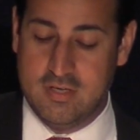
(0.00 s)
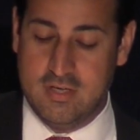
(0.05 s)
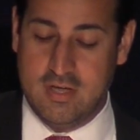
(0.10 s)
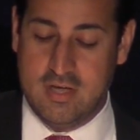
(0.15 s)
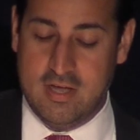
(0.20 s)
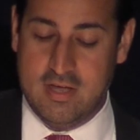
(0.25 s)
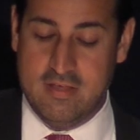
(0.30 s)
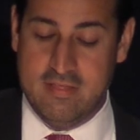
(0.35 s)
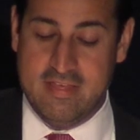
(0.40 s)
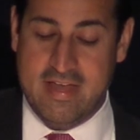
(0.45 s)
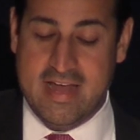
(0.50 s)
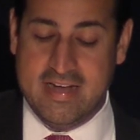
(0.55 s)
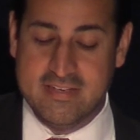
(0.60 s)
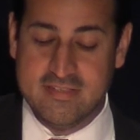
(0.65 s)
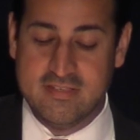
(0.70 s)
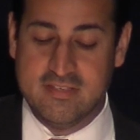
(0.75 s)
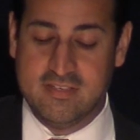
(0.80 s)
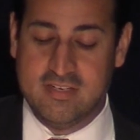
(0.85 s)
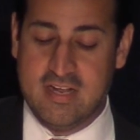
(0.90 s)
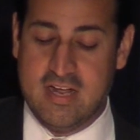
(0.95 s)
Uh, that
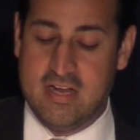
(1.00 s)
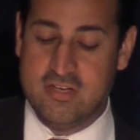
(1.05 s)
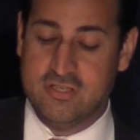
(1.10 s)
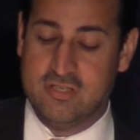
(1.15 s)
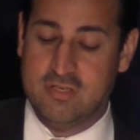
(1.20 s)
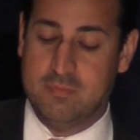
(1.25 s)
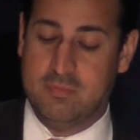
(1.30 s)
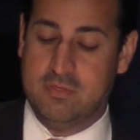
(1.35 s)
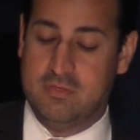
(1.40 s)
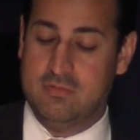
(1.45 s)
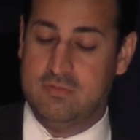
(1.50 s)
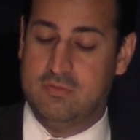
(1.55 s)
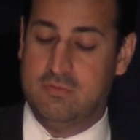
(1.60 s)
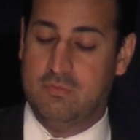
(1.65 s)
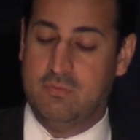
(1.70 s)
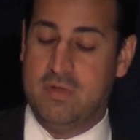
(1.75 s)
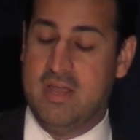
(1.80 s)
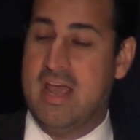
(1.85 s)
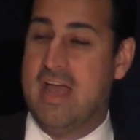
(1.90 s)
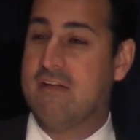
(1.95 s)
is unconscionable.
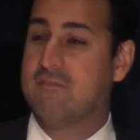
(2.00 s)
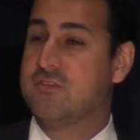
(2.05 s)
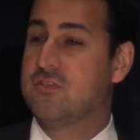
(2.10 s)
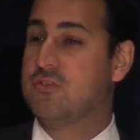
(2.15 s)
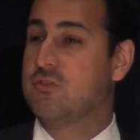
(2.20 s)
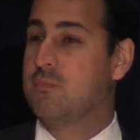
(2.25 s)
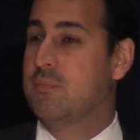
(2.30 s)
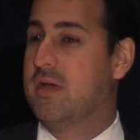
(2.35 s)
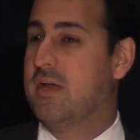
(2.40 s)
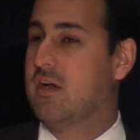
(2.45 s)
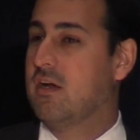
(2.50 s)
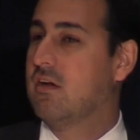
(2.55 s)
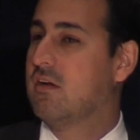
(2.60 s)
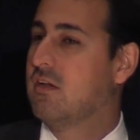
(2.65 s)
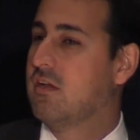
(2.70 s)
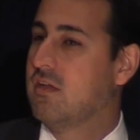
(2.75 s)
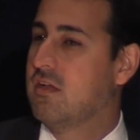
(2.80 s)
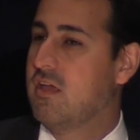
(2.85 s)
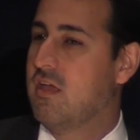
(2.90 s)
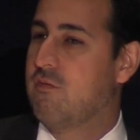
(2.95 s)
We have to do better
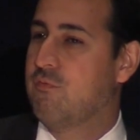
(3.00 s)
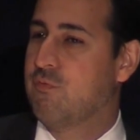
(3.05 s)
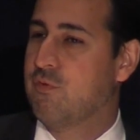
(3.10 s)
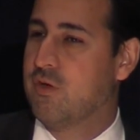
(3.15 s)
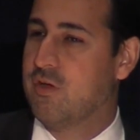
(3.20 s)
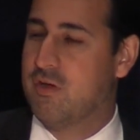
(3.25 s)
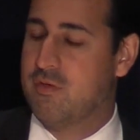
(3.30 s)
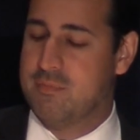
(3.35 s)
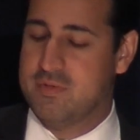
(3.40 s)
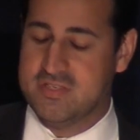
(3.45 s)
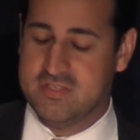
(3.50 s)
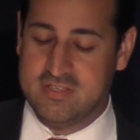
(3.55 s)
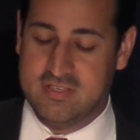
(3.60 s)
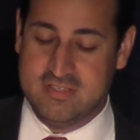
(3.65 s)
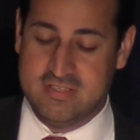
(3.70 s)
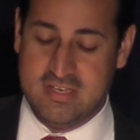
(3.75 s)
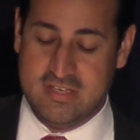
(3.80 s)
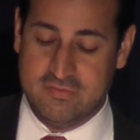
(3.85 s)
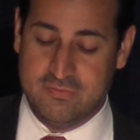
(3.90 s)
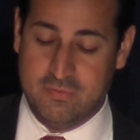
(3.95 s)
if we're going to be
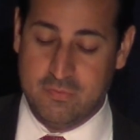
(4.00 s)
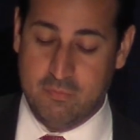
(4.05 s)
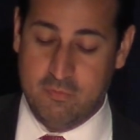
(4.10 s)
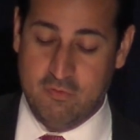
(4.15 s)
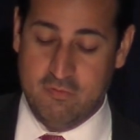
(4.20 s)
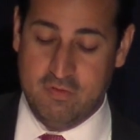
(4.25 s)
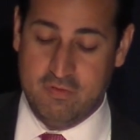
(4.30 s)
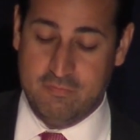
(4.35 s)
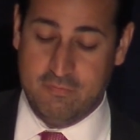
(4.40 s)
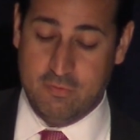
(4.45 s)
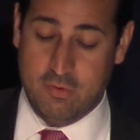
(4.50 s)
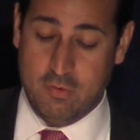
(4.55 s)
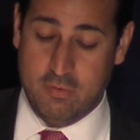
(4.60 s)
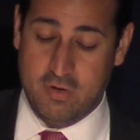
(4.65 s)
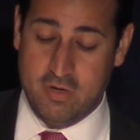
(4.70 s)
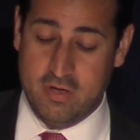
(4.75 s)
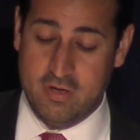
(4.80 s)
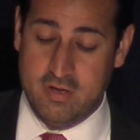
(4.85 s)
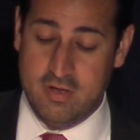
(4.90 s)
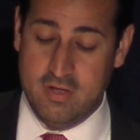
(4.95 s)
successful moving
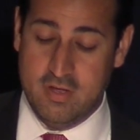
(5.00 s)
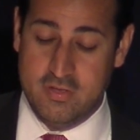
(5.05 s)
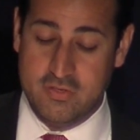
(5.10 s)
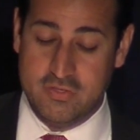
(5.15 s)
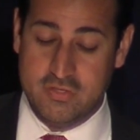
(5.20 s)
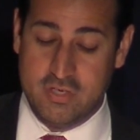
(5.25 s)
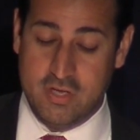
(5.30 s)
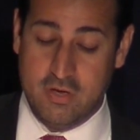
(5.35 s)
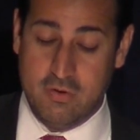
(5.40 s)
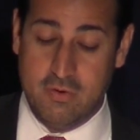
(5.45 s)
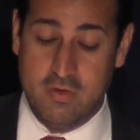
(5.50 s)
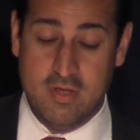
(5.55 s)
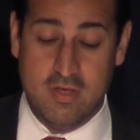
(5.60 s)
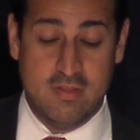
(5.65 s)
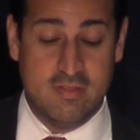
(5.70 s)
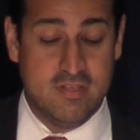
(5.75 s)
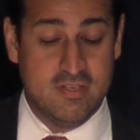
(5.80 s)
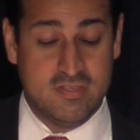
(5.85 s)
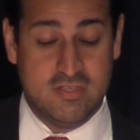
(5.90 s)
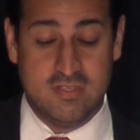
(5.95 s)
forward. So,
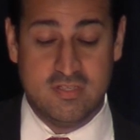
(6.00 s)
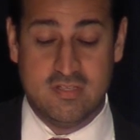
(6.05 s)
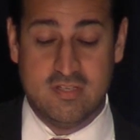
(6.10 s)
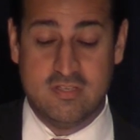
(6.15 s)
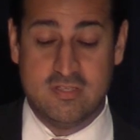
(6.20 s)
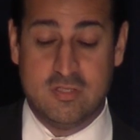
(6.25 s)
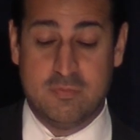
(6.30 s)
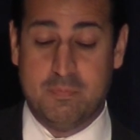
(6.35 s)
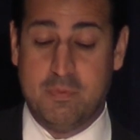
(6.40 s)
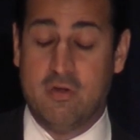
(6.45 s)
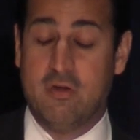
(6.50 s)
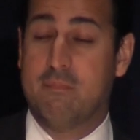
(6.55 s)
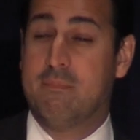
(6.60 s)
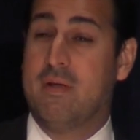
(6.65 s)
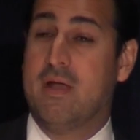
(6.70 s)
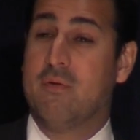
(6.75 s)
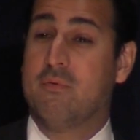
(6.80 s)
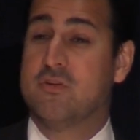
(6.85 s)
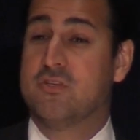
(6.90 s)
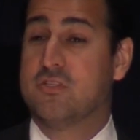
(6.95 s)
this is the spirit
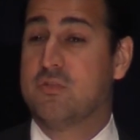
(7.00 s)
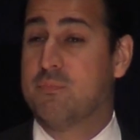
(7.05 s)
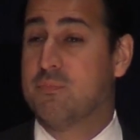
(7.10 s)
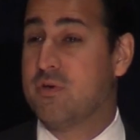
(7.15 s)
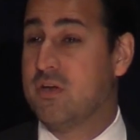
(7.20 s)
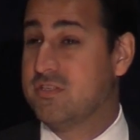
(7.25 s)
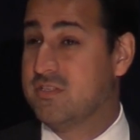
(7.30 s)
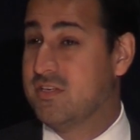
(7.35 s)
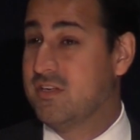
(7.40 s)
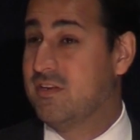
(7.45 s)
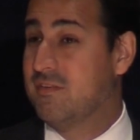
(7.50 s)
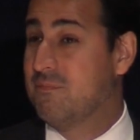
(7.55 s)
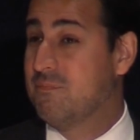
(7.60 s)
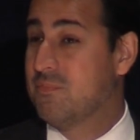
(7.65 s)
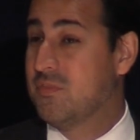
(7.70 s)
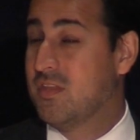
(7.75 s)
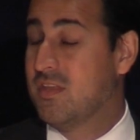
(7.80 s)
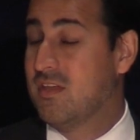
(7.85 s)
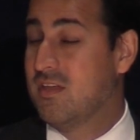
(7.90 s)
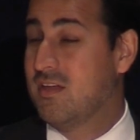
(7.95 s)
by which the president
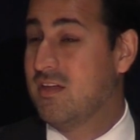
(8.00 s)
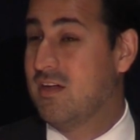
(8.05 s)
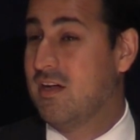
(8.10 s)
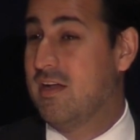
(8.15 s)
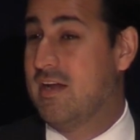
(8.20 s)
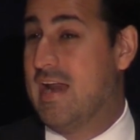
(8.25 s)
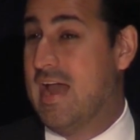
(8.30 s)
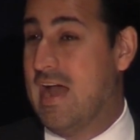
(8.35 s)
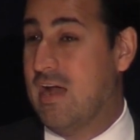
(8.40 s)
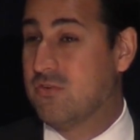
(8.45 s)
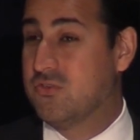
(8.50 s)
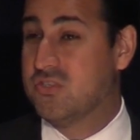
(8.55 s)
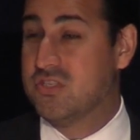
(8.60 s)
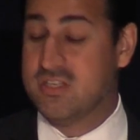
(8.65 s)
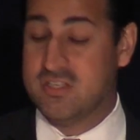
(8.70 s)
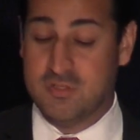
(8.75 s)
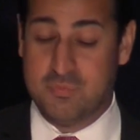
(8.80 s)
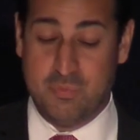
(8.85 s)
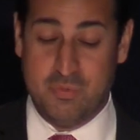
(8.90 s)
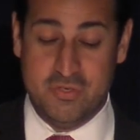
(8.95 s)
announced
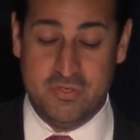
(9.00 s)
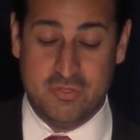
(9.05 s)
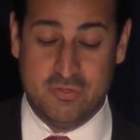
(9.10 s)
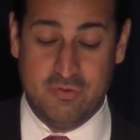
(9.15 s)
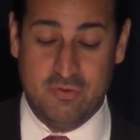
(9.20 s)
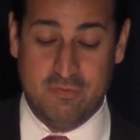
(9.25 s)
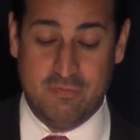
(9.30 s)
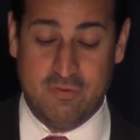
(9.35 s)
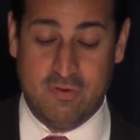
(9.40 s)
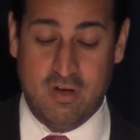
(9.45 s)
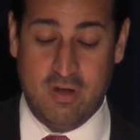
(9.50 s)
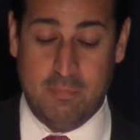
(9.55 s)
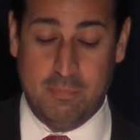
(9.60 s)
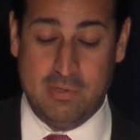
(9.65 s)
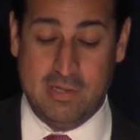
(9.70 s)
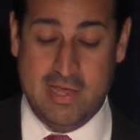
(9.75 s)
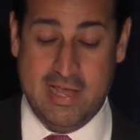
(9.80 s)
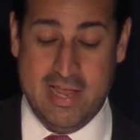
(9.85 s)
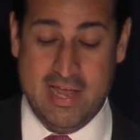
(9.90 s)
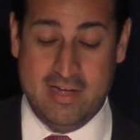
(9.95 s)
his Preschool for All
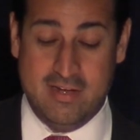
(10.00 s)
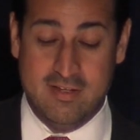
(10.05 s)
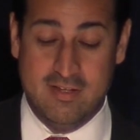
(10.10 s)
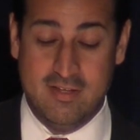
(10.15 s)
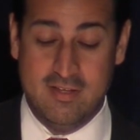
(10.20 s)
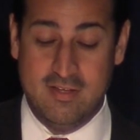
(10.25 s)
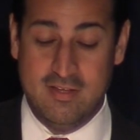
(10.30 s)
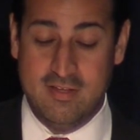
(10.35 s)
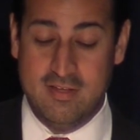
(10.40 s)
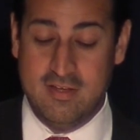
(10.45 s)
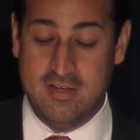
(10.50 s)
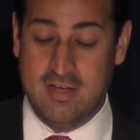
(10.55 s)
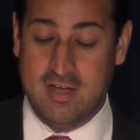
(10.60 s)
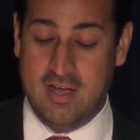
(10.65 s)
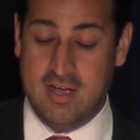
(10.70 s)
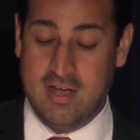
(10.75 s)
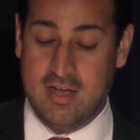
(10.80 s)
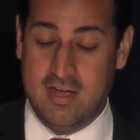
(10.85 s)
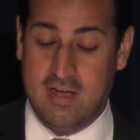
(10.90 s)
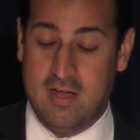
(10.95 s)
plan,
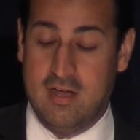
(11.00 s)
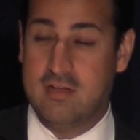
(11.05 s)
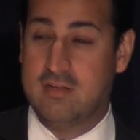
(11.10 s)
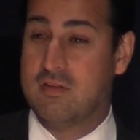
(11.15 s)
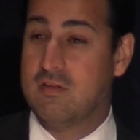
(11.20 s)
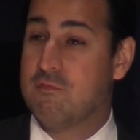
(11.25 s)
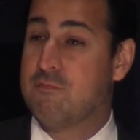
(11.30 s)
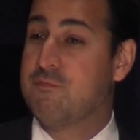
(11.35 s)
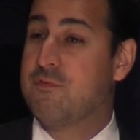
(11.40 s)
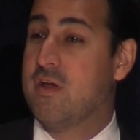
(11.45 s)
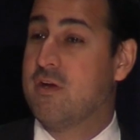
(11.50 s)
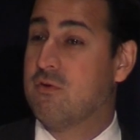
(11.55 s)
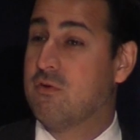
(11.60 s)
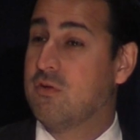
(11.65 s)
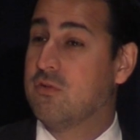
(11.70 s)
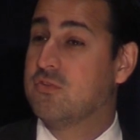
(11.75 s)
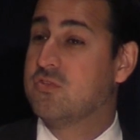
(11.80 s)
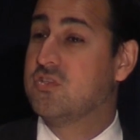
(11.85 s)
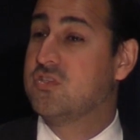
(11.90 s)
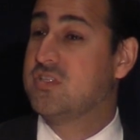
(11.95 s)
uh, a
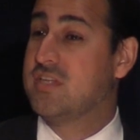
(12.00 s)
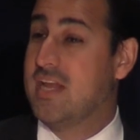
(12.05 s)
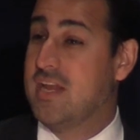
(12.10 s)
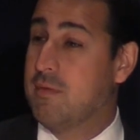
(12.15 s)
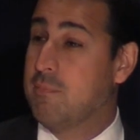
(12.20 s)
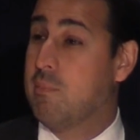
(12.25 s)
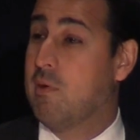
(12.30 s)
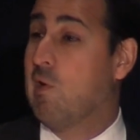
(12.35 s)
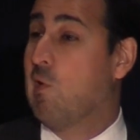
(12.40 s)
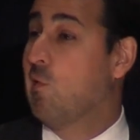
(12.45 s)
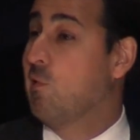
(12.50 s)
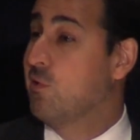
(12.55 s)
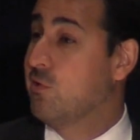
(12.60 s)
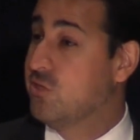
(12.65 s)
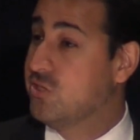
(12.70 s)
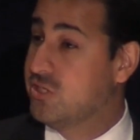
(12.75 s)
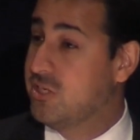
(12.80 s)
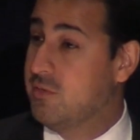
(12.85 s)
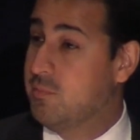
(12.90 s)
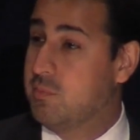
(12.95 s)
federal state
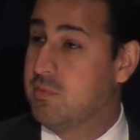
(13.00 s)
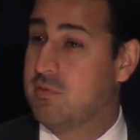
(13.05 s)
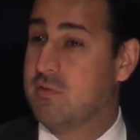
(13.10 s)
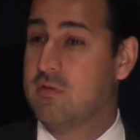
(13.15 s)
partnership,